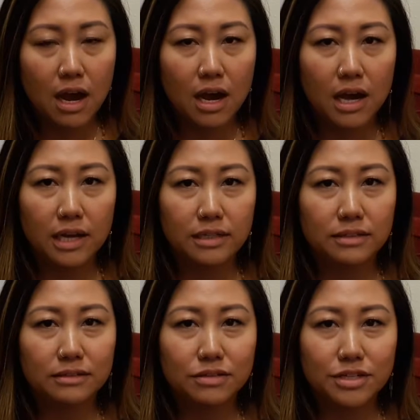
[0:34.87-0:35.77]

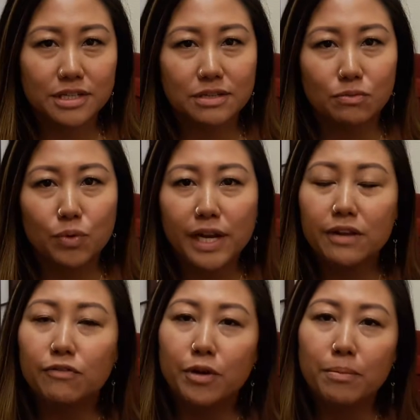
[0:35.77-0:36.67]
on just
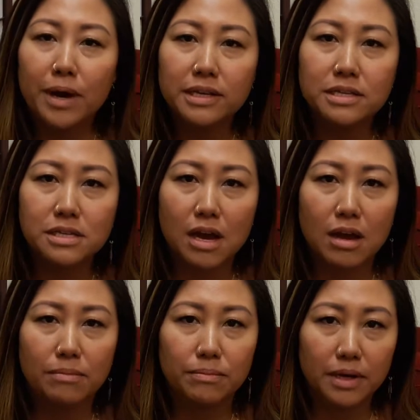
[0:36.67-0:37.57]
waiting for a bus
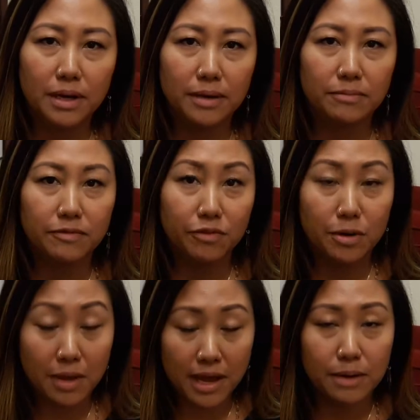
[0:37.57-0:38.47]
stop,
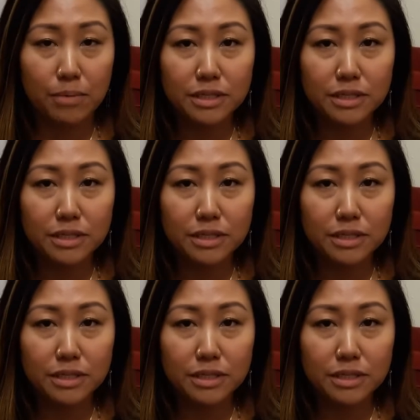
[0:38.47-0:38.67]
at a